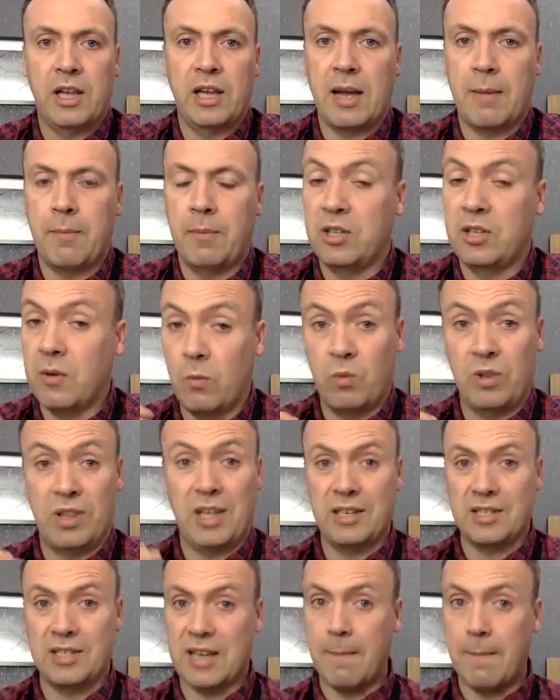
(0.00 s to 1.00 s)
can be done with
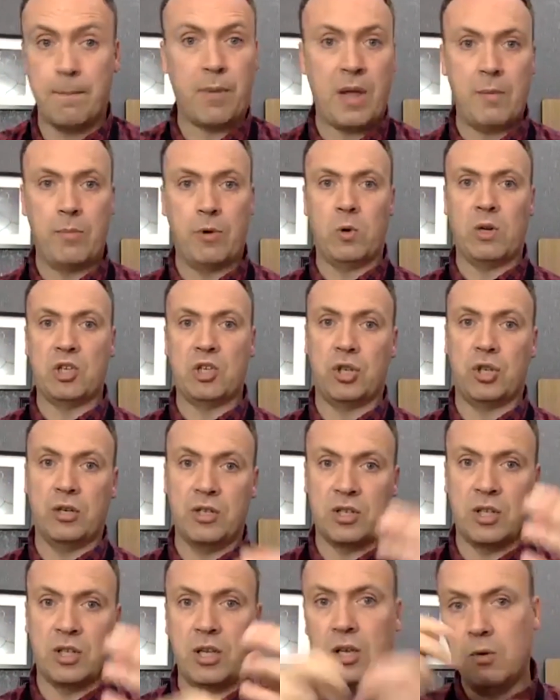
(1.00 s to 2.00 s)
exam paper questions
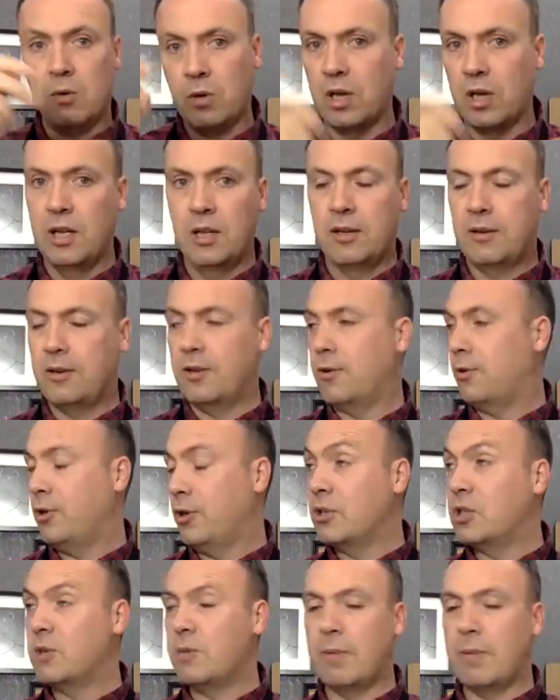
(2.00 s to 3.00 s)
that you know
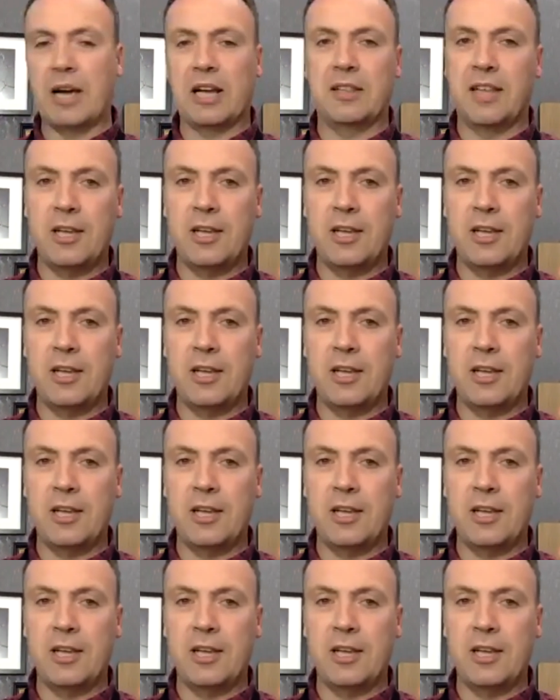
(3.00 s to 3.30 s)
used to be back in there.